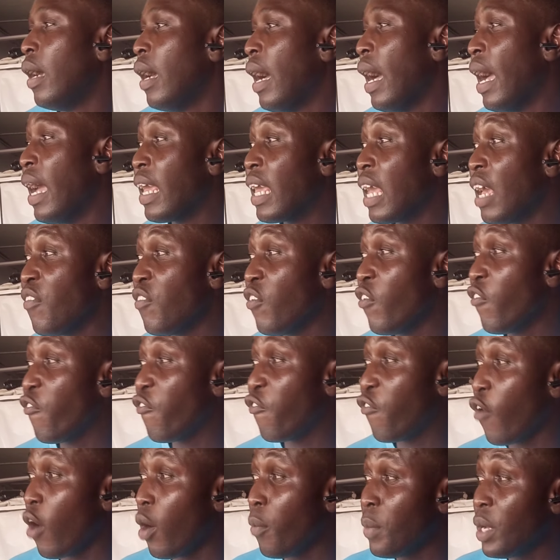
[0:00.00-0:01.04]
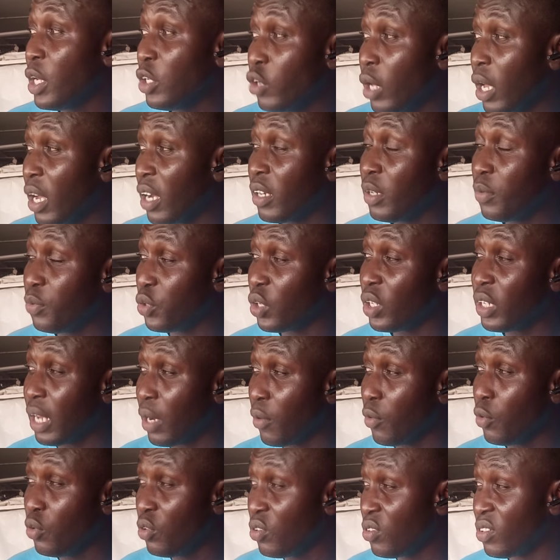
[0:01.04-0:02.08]
I gave you 4 major encryption that
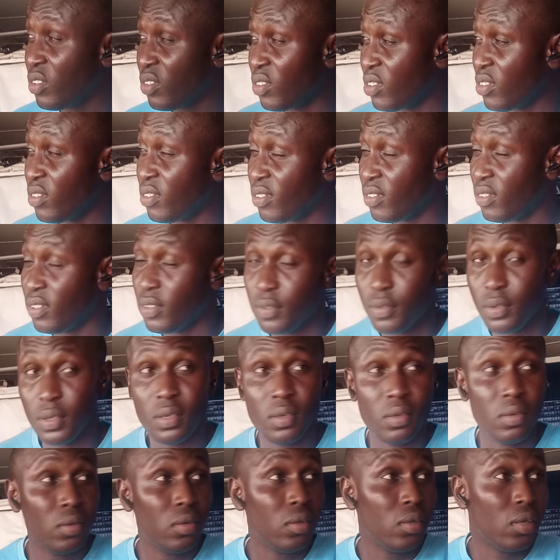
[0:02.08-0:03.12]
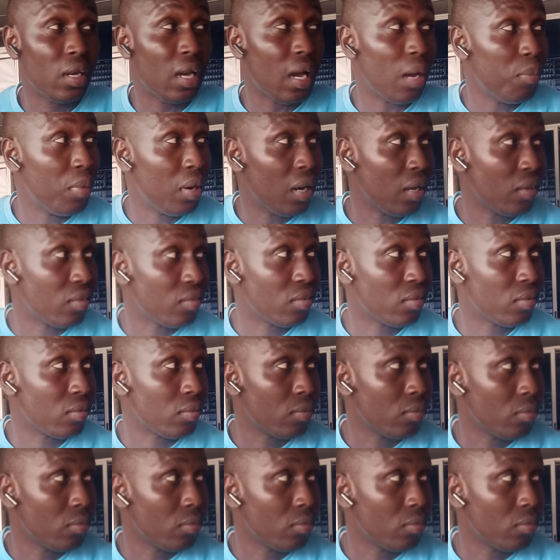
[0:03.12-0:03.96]
we use in CCTV cameras.